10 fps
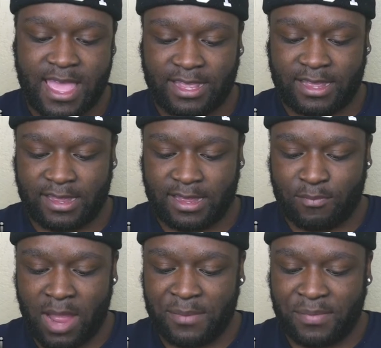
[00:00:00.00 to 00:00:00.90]

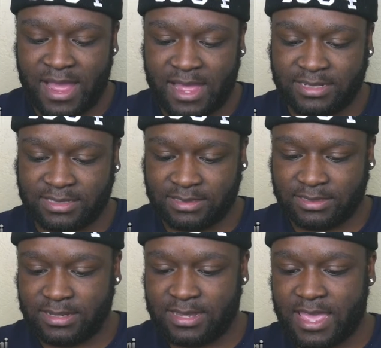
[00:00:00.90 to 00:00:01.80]
my pies,
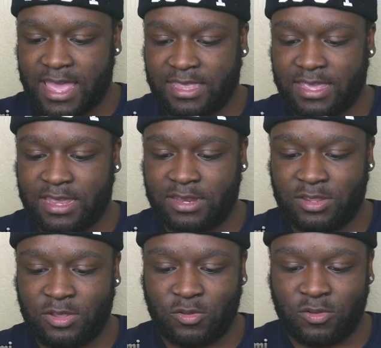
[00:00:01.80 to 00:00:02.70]
and then
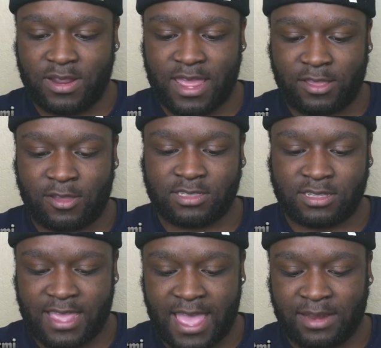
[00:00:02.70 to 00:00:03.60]
you would go to
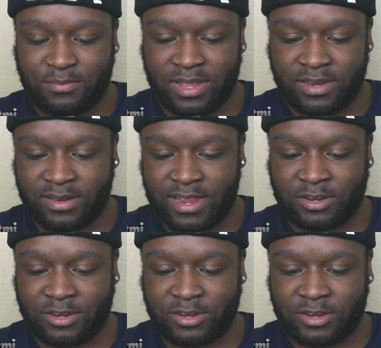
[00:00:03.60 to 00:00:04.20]
the add button and